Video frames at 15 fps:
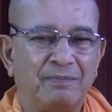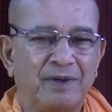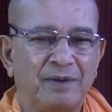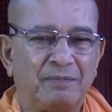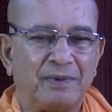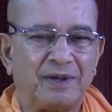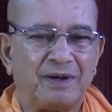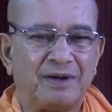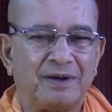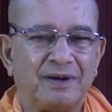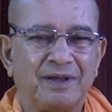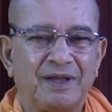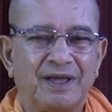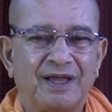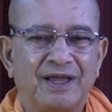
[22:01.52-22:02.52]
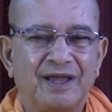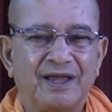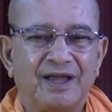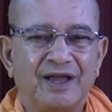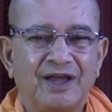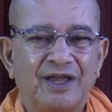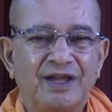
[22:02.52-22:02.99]
people.
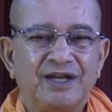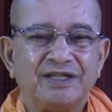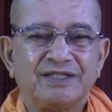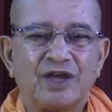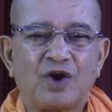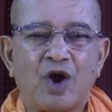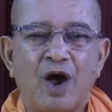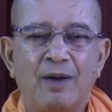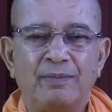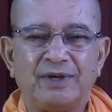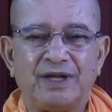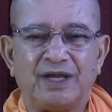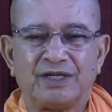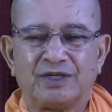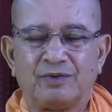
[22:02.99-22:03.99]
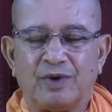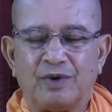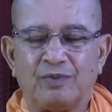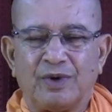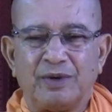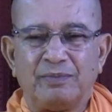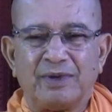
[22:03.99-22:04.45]
It's a combination. When
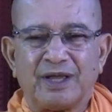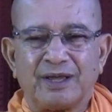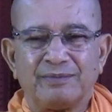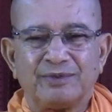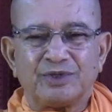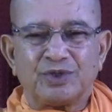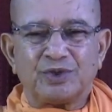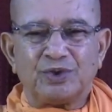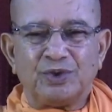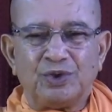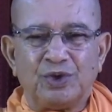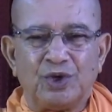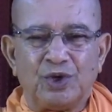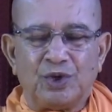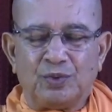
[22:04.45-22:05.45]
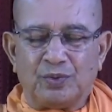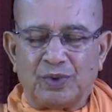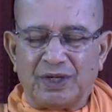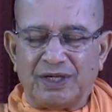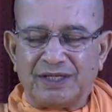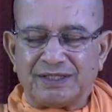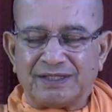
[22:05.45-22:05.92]
one becomes two,
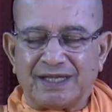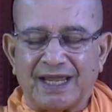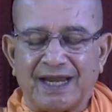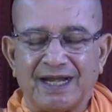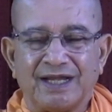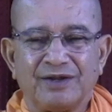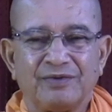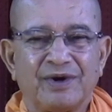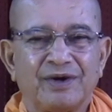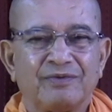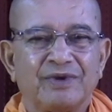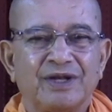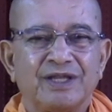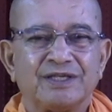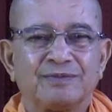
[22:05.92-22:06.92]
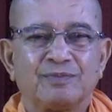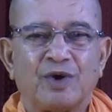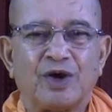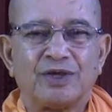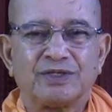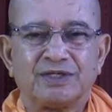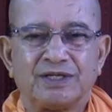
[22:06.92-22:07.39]
one is negative and one is
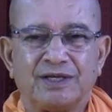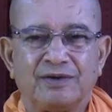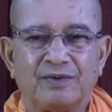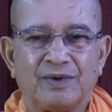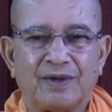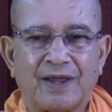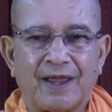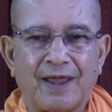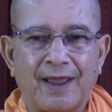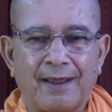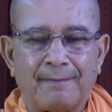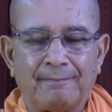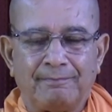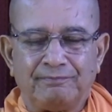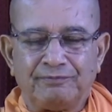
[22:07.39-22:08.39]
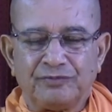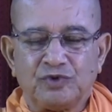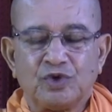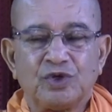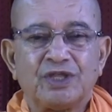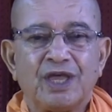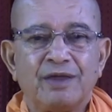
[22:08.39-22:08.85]
positive.
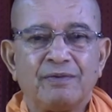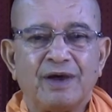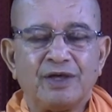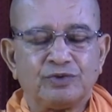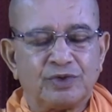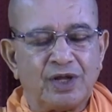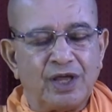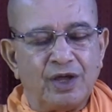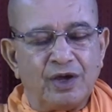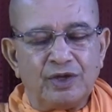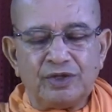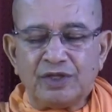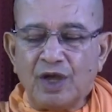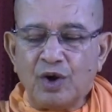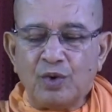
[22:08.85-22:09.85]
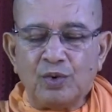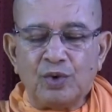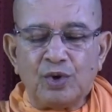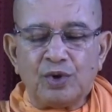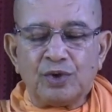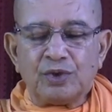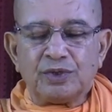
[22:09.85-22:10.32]
So Devas. Now,
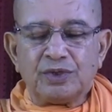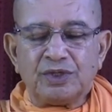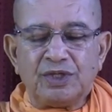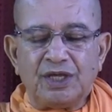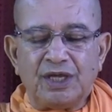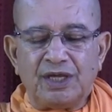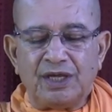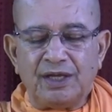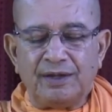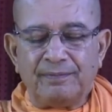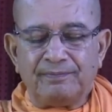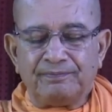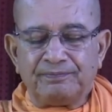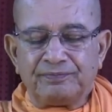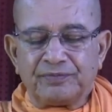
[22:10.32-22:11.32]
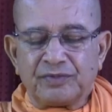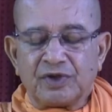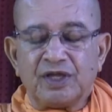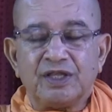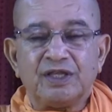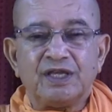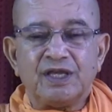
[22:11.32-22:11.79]

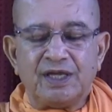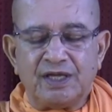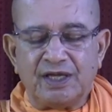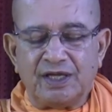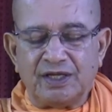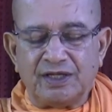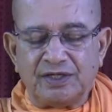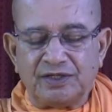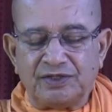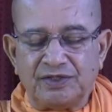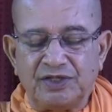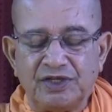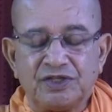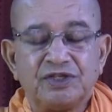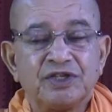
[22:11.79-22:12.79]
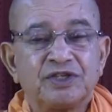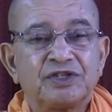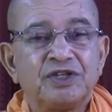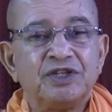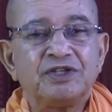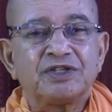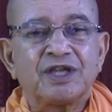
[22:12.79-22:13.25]
in the
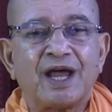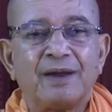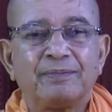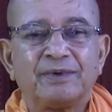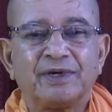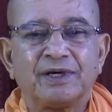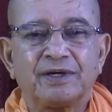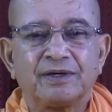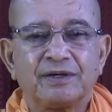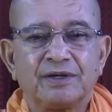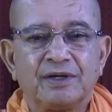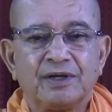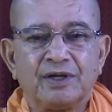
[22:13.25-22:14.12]
16th chapter,